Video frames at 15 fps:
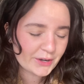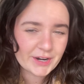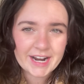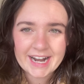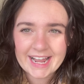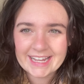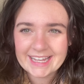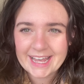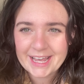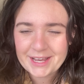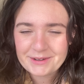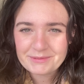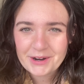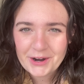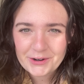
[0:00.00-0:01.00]
right, I
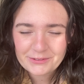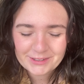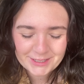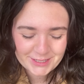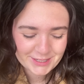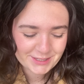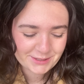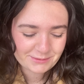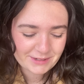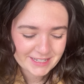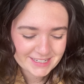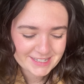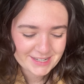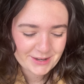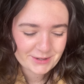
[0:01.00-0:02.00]
came over to the
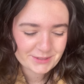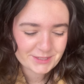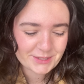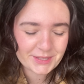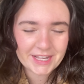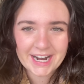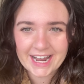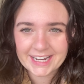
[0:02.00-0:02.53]
window so that